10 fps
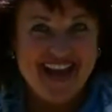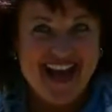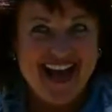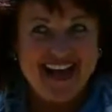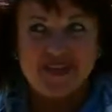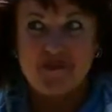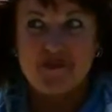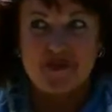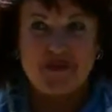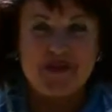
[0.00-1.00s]
And
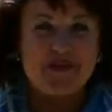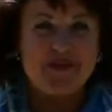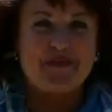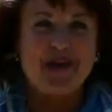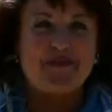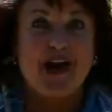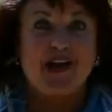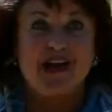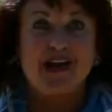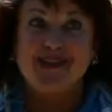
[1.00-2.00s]
for a person with my
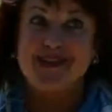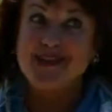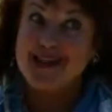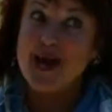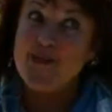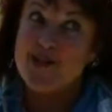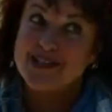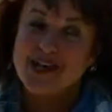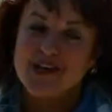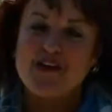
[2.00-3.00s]
background, that was
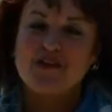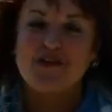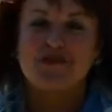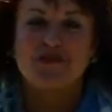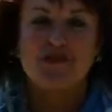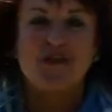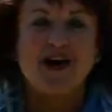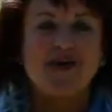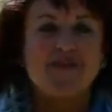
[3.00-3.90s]
uncomfortable for a while.